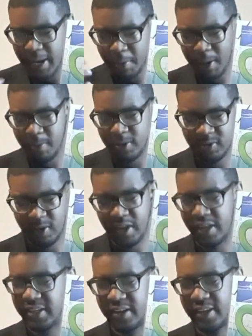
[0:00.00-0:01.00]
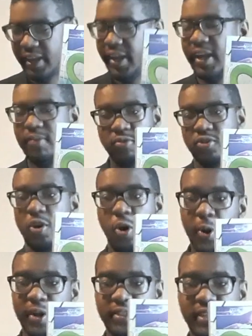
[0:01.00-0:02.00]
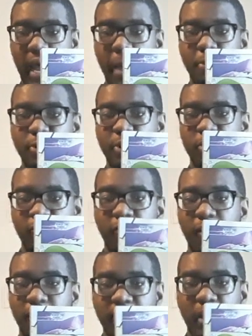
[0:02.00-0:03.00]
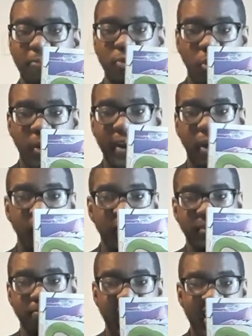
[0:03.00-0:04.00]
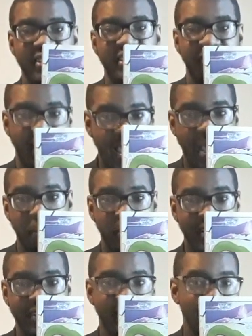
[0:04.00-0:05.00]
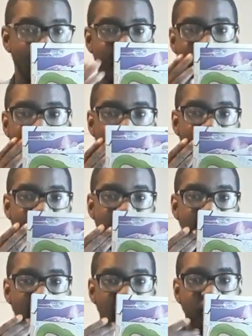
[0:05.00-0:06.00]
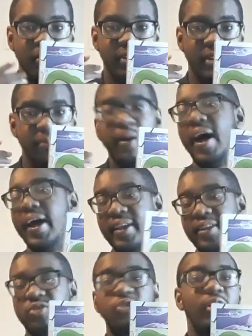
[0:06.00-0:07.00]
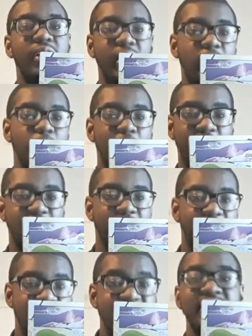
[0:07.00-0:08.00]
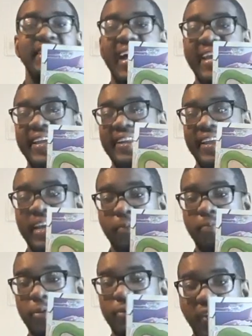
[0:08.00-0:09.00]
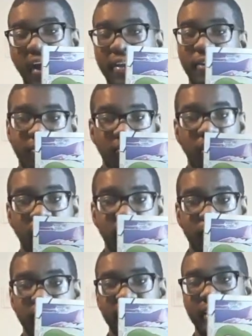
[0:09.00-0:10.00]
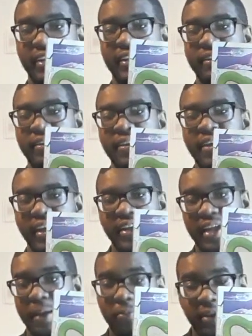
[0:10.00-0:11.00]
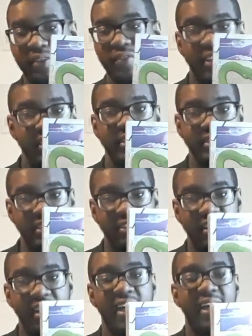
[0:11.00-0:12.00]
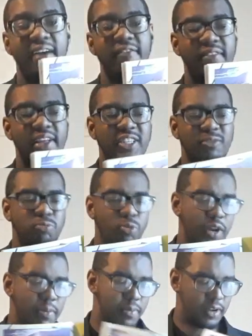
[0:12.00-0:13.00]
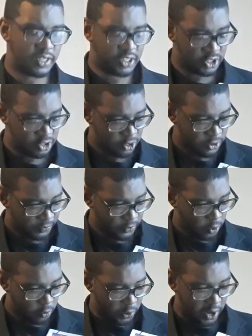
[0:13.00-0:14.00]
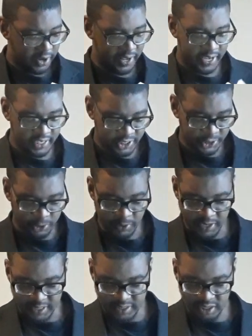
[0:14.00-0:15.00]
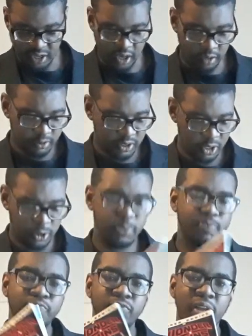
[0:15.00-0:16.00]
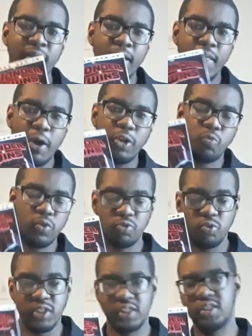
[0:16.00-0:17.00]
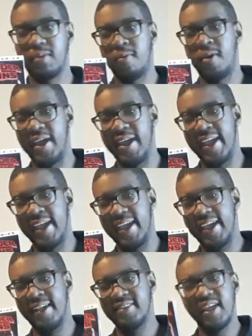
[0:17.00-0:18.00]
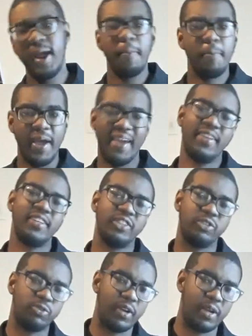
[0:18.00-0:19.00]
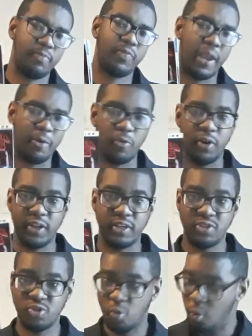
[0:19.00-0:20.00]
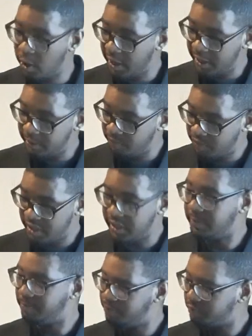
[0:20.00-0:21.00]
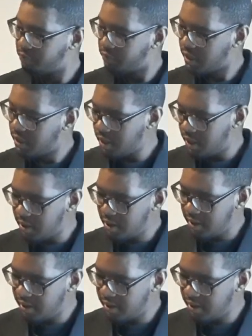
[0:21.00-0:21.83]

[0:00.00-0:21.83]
pretty much tries to tell her, like, hey, I'm sorry this happened to your father. I'm sorry that all this bad stuff happened in your life, but I can try to help. I can fix it. I can help you find your father again because I believe that he's still alive. And that's pretty much where the issue ends off. So that was Wonder Twins issue number 8, and it's not a bad issue. I really enjoyed it a